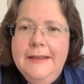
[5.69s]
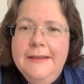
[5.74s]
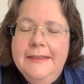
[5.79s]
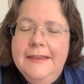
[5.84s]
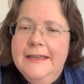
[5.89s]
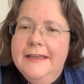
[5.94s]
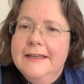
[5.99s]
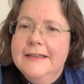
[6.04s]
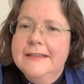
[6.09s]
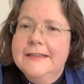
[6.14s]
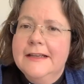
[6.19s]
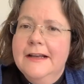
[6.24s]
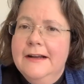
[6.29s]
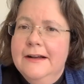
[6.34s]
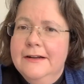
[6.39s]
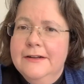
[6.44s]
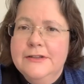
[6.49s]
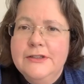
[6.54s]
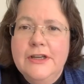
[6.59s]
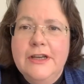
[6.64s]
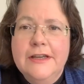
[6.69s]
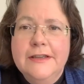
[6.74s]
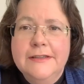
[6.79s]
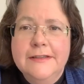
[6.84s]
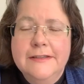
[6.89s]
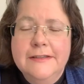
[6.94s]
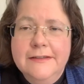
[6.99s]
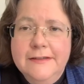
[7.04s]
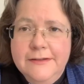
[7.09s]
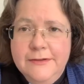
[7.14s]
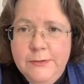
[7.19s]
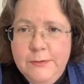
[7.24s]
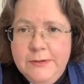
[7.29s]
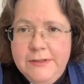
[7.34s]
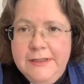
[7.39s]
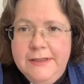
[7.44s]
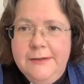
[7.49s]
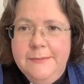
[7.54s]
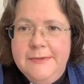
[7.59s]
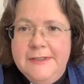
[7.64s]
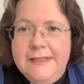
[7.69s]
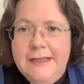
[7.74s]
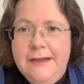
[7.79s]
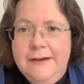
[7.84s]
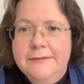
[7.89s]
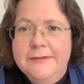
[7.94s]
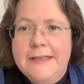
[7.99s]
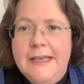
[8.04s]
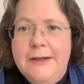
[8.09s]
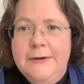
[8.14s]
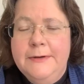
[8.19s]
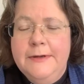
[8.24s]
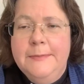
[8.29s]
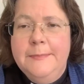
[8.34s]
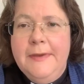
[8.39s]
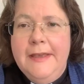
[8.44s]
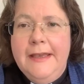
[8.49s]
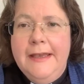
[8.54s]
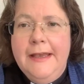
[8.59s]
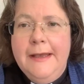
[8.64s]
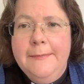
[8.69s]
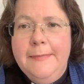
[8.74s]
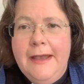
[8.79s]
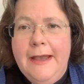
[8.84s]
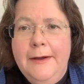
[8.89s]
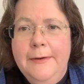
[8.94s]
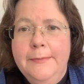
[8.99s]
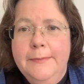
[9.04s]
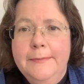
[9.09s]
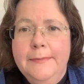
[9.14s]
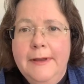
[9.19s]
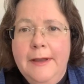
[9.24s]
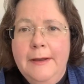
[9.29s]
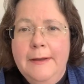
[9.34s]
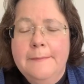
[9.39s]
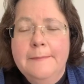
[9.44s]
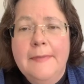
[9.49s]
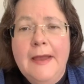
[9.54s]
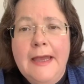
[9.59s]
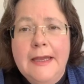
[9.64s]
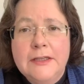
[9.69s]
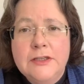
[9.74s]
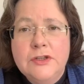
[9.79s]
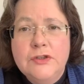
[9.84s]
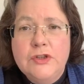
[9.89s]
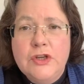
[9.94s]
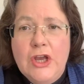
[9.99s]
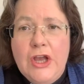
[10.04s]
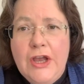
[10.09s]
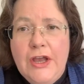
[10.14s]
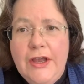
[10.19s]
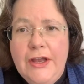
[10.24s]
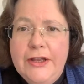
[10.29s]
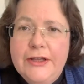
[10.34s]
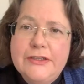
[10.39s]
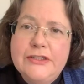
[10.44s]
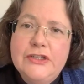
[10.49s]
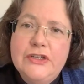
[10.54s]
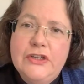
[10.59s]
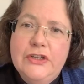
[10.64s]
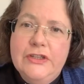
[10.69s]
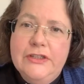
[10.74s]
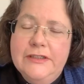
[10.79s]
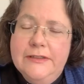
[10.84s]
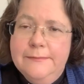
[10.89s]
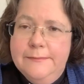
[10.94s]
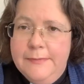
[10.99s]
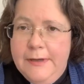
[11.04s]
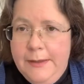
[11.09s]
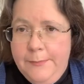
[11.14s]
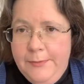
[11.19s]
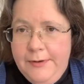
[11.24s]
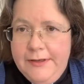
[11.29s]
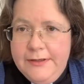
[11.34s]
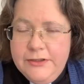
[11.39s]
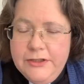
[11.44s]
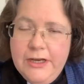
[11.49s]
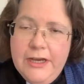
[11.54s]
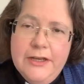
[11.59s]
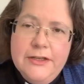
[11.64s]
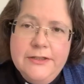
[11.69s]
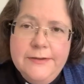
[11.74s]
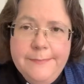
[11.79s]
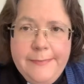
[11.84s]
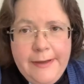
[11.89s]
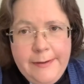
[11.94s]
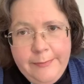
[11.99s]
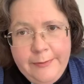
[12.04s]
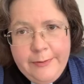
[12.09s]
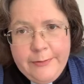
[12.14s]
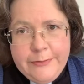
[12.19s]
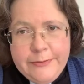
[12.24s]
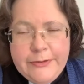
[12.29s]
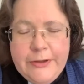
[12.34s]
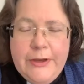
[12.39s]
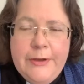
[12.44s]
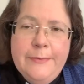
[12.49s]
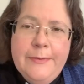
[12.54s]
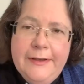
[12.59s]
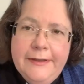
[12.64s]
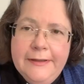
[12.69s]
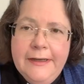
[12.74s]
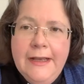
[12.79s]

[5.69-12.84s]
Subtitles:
Things are just sorting themselves out a bit about going back to church and people in church, people on Zoom and